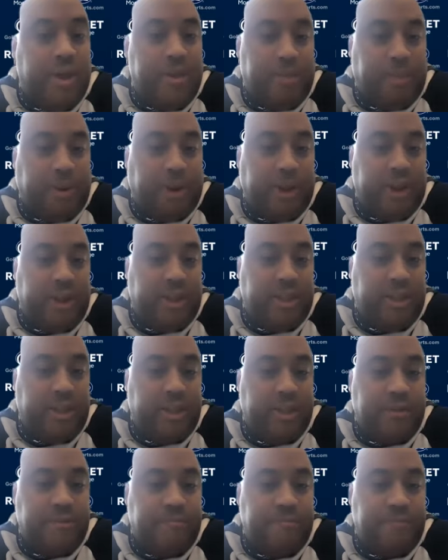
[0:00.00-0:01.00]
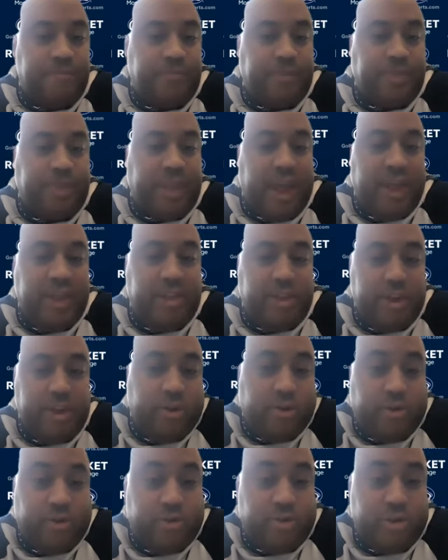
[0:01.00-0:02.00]
played that
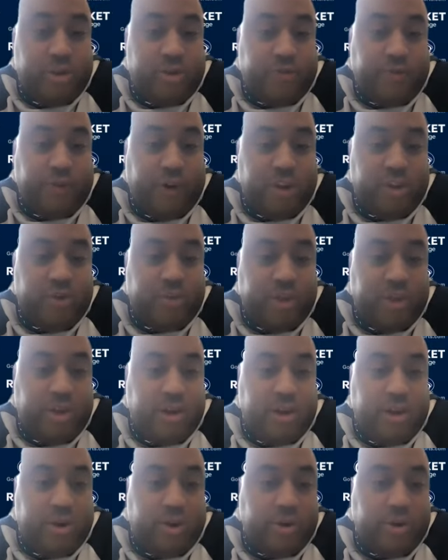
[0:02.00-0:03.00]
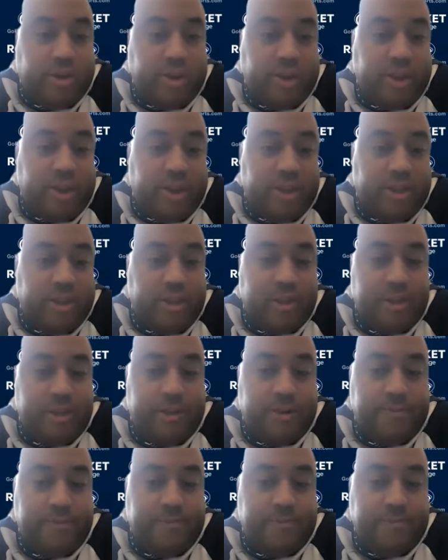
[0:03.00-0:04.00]
year, his freshman year. And
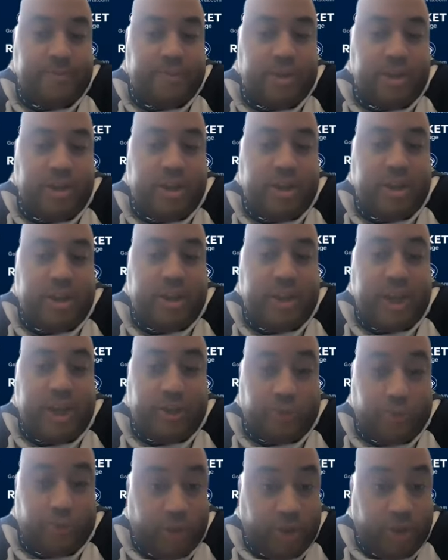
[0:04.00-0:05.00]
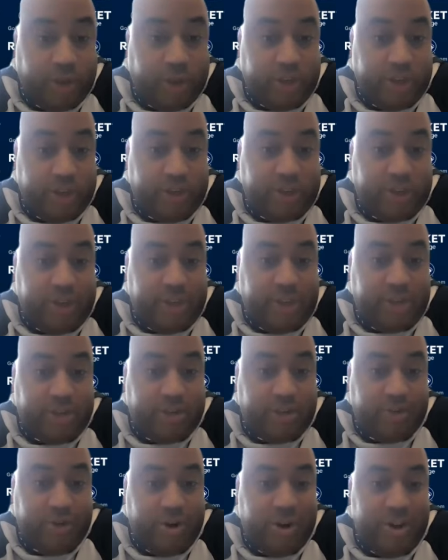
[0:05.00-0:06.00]
he had a really good
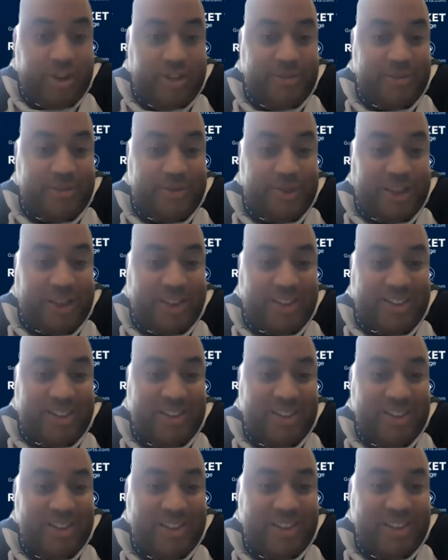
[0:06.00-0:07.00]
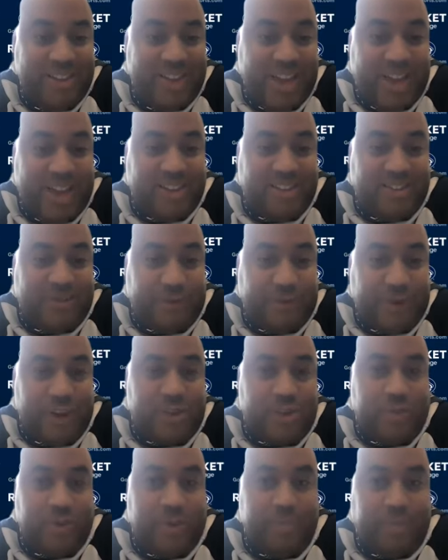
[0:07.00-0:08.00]
season, right? Like as a
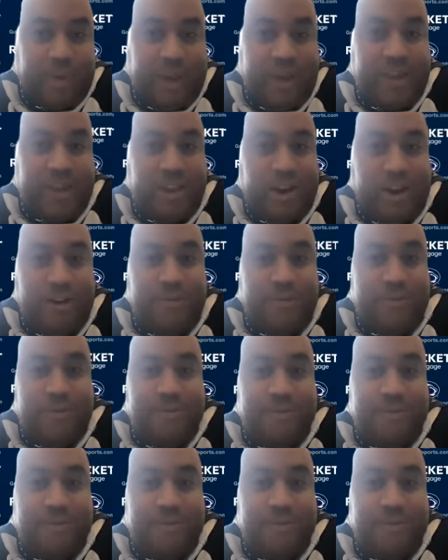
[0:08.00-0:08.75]
freshman playing off